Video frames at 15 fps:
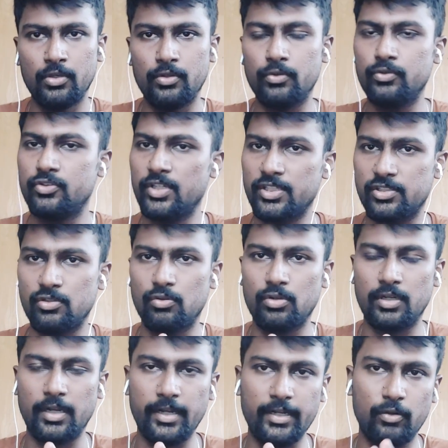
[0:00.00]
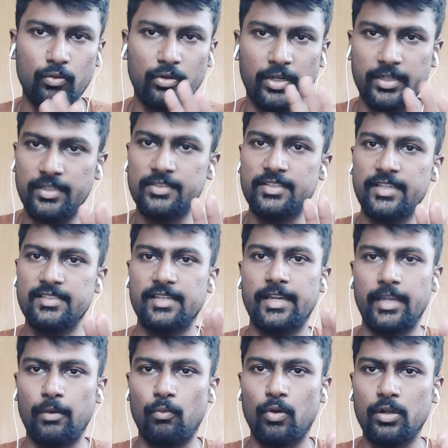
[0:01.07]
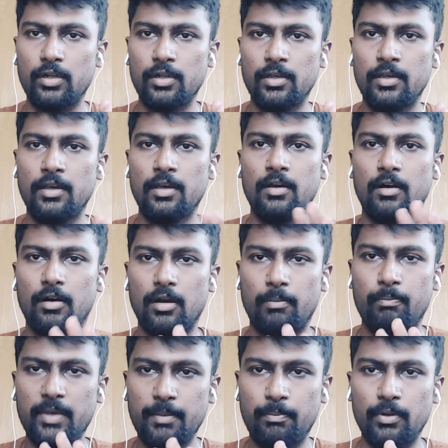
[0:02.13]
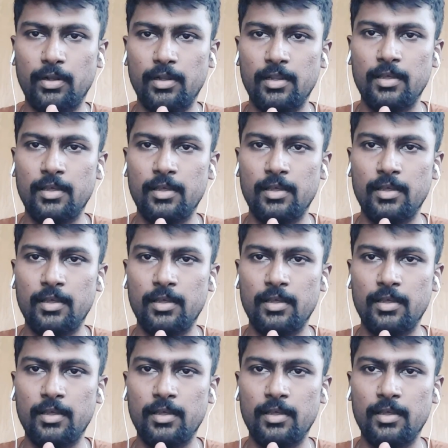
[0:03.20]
You just don't need to criticize anyone or people